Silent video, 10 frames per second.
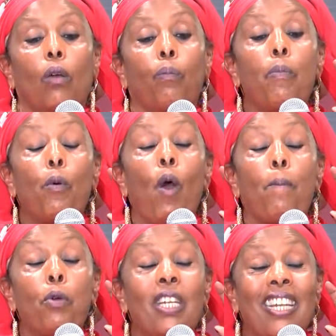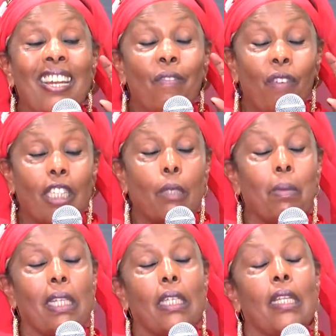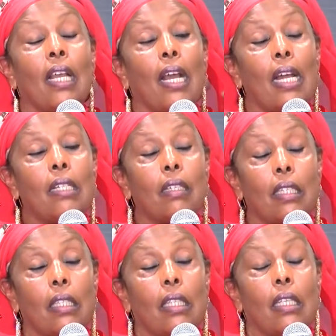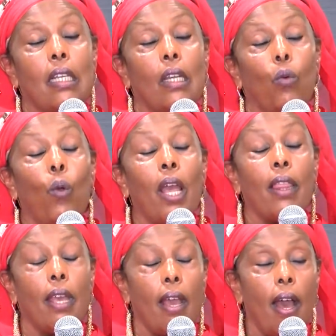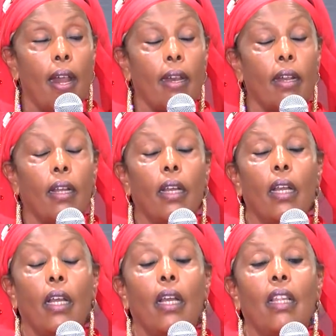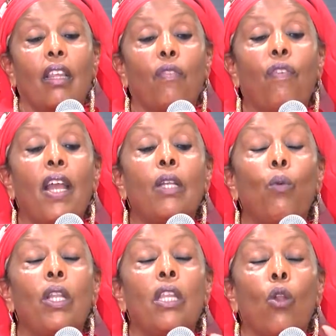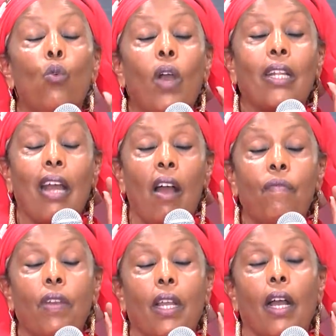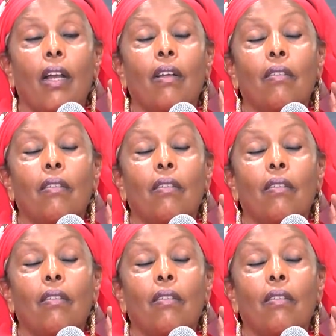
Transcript: people who are putting investments in the countries where they are. They find when they look at Africa,